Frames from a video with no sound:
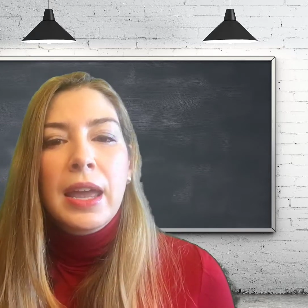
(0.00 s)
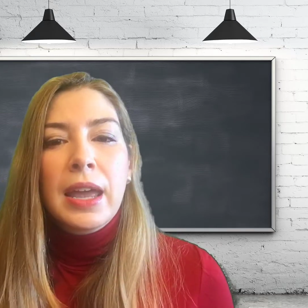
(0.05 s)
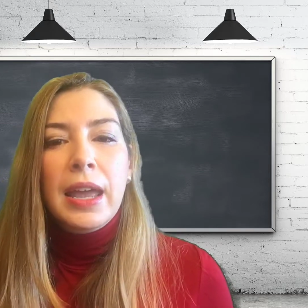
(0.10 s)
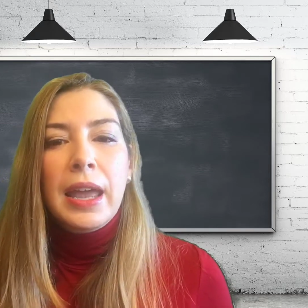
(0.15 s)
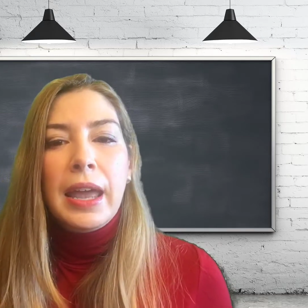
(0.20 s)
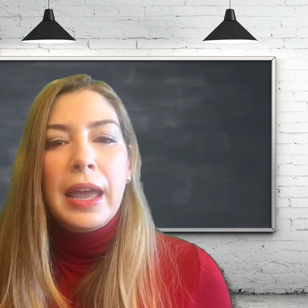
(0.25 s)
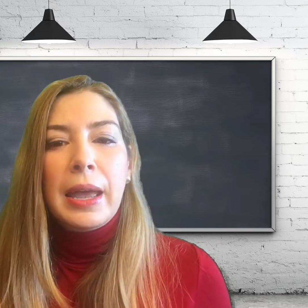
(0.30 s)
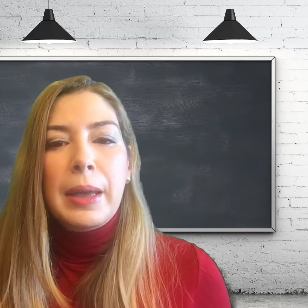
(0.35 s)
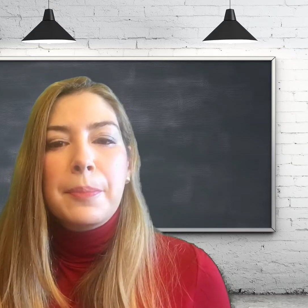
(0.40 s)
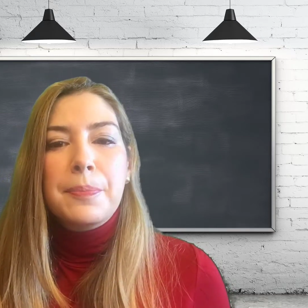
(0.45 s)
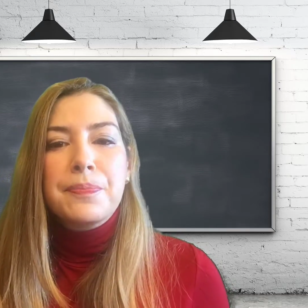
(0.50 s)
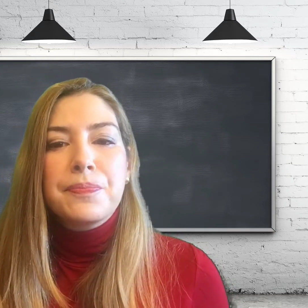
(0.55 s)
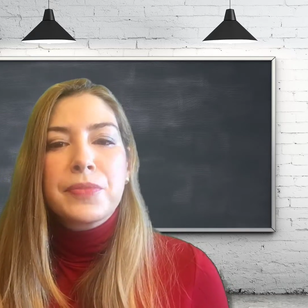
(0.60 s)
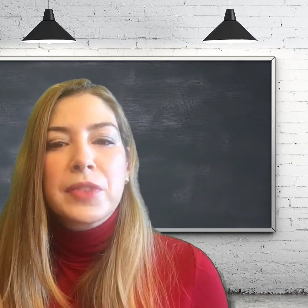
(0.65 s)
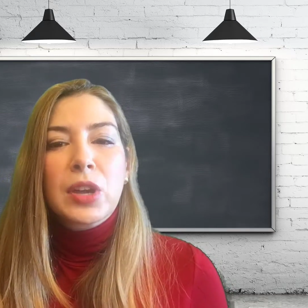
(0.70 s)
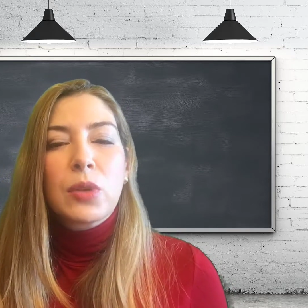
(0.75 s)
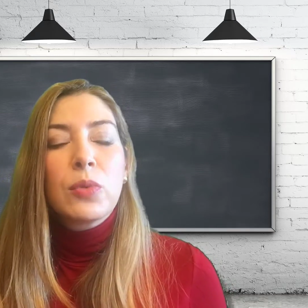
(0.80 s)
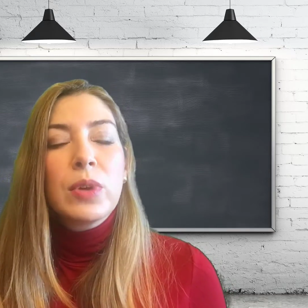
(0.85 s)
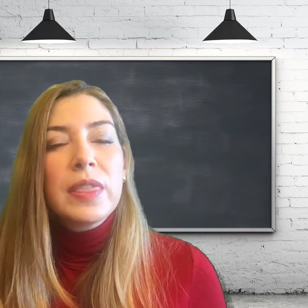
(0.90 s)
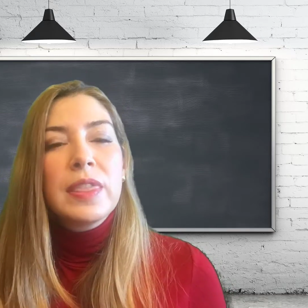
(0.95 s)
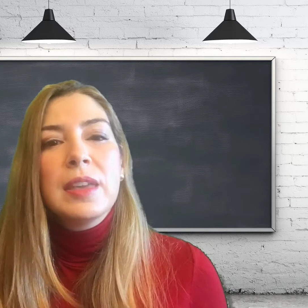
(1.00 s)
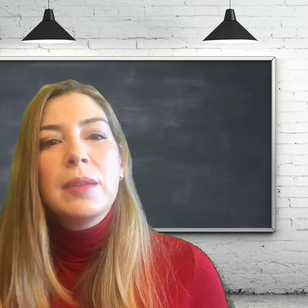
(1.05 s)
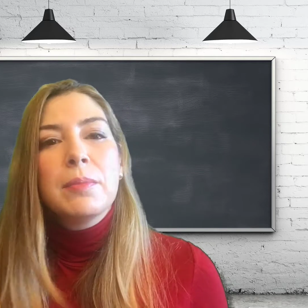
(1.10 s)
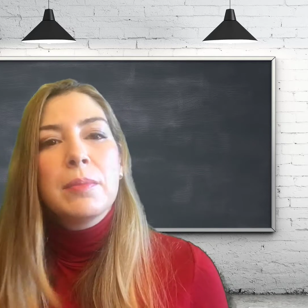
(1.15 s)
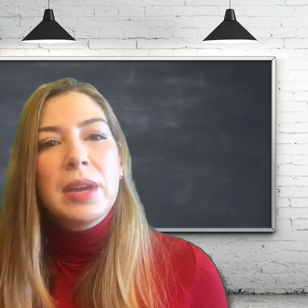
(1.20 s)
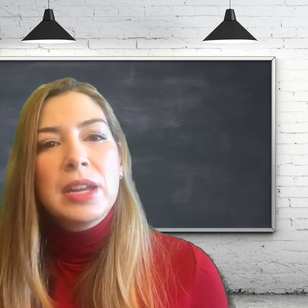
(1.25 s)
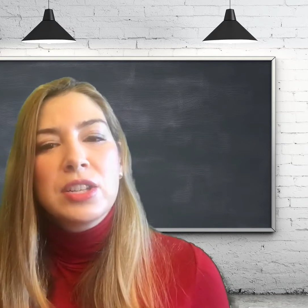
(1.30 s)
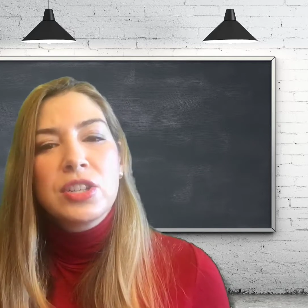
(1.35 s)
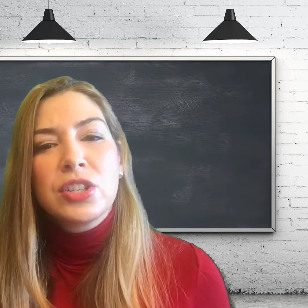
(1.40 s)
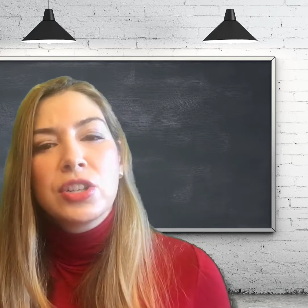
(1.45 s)
with the
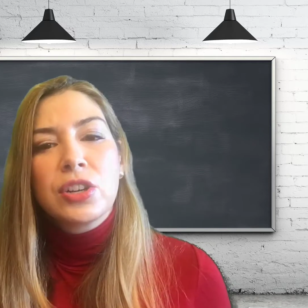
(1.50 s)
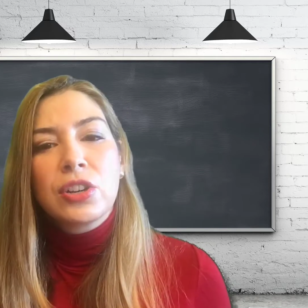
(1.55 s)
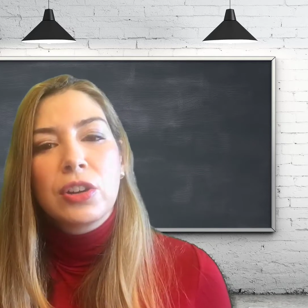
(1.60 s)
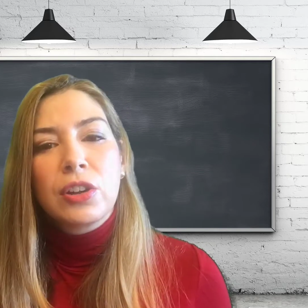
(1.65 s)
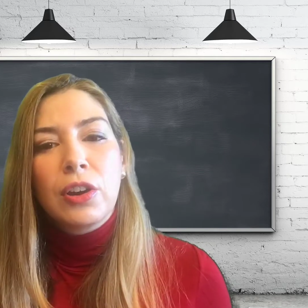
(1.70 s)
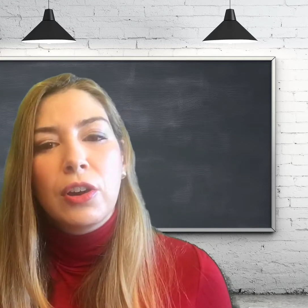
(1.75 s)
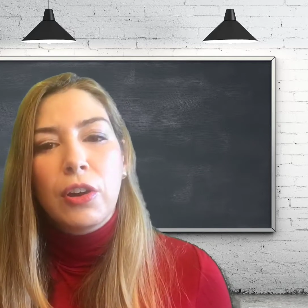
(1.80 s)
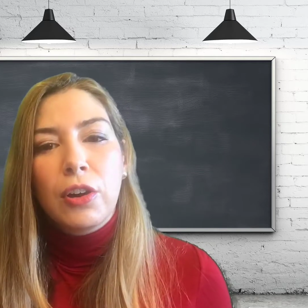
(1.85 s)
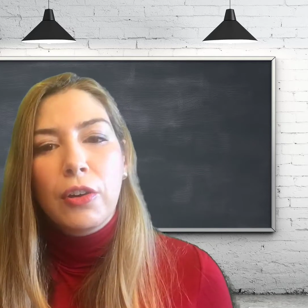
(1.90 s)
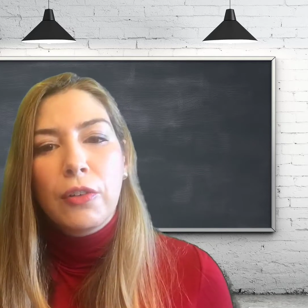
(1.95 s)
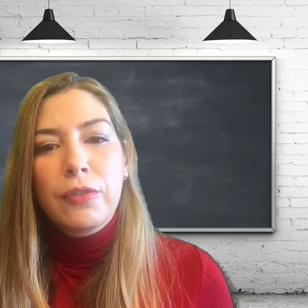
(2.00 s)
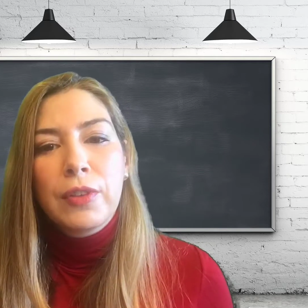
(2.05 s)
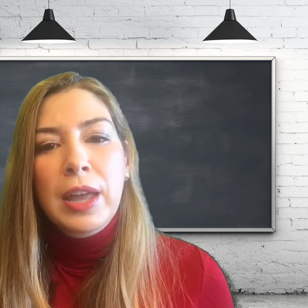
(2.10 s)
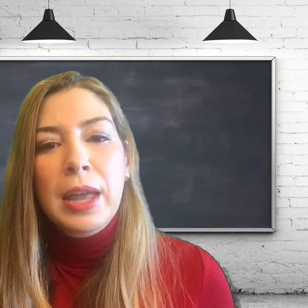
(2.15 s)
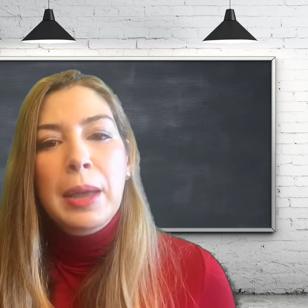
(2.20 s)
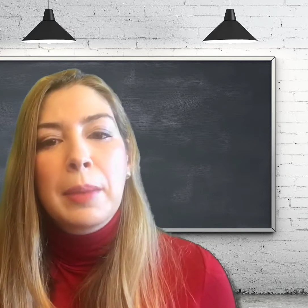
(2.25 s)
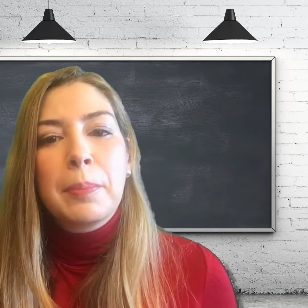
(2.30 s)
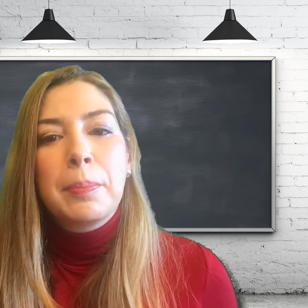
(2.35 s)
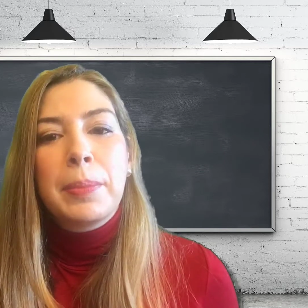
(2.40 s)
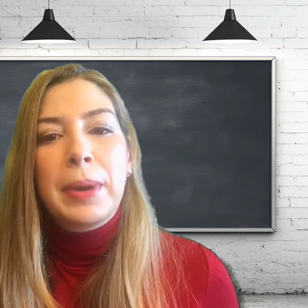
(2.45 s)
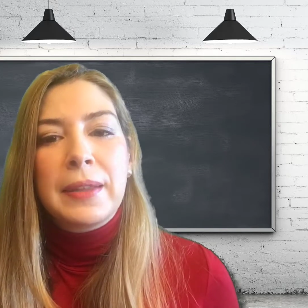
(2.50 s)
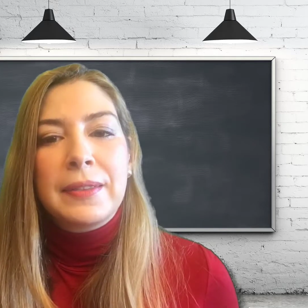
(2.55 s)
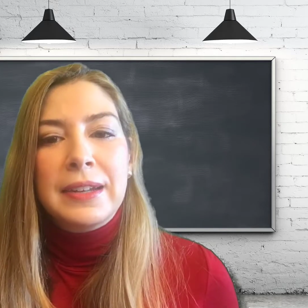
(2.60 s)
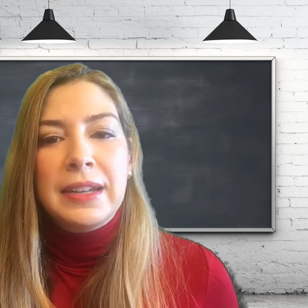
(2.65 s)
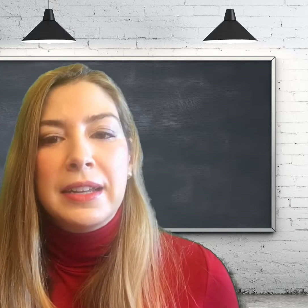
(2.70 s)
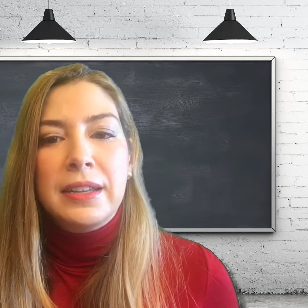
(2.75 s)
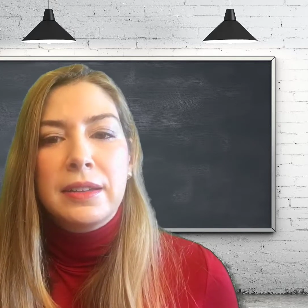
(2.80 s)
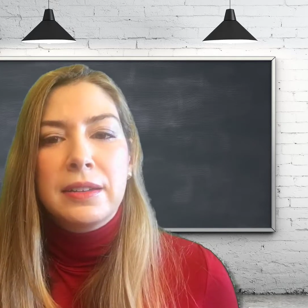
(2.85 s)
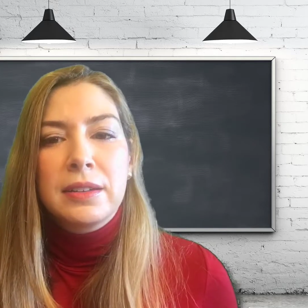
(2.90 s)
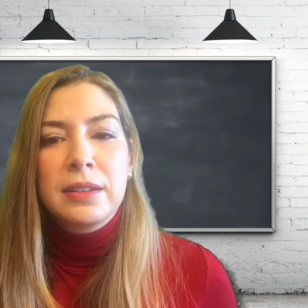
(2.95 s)
invention of
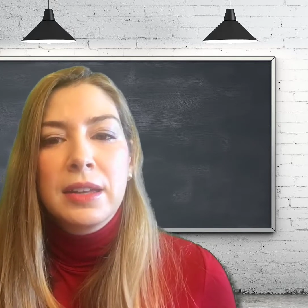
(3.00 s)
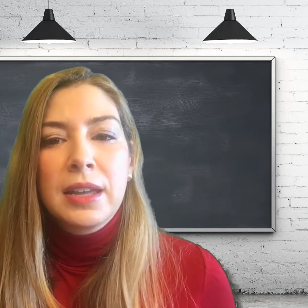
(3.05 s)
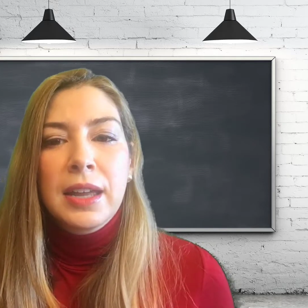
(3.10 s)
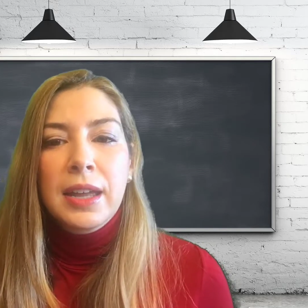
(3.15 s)
paddling